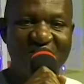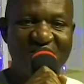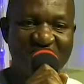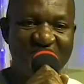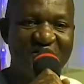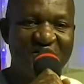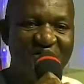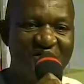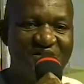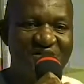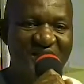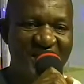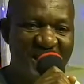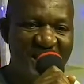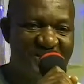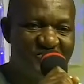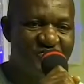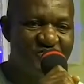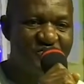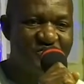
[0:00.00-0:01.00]
Because
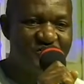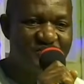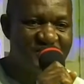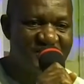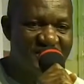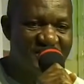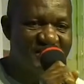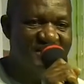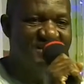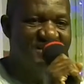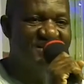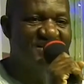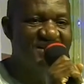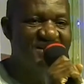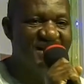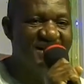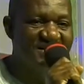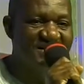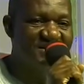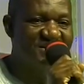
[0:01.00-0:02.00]
as we will see in
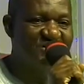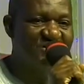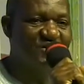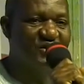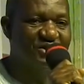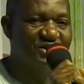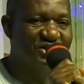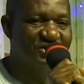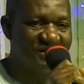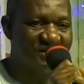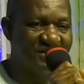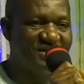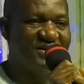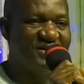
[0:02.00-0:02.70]
their discussion,